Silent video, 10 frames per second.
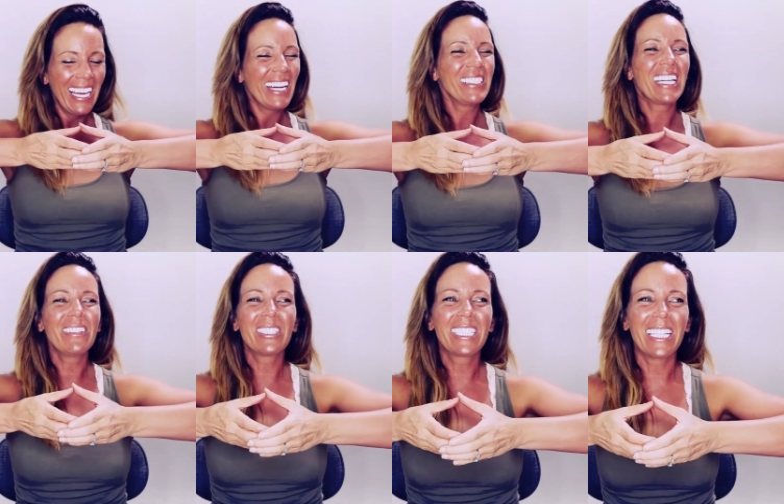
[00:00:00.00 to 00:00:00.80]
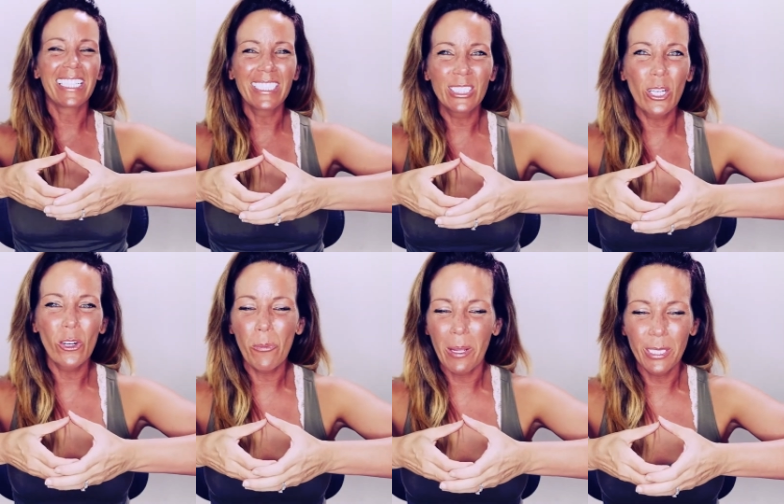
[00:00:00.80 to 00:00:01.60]
I'm not even kidding. It's
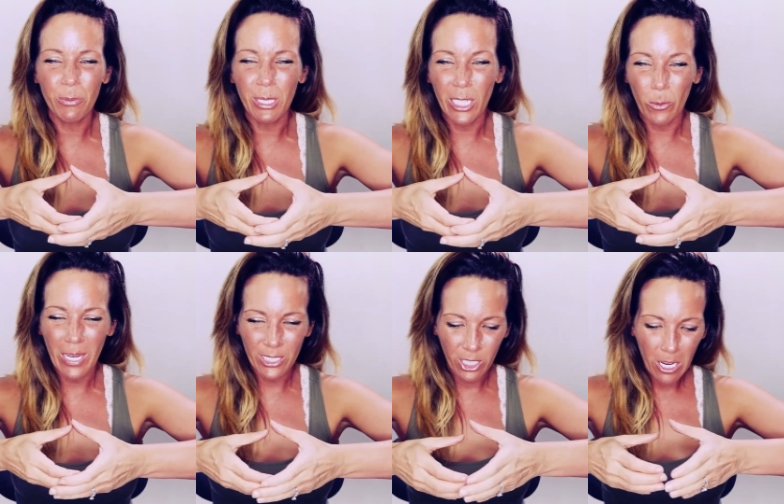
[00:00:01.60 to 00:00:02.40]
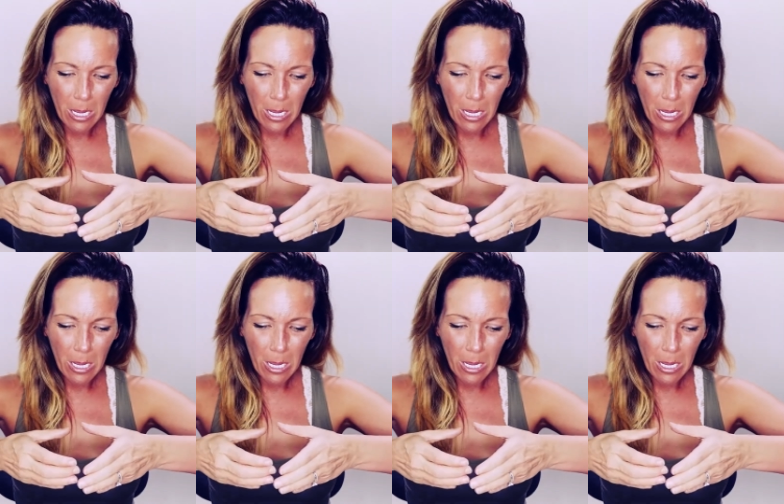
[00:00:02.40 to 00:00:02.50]
yoga pants, but they don't match.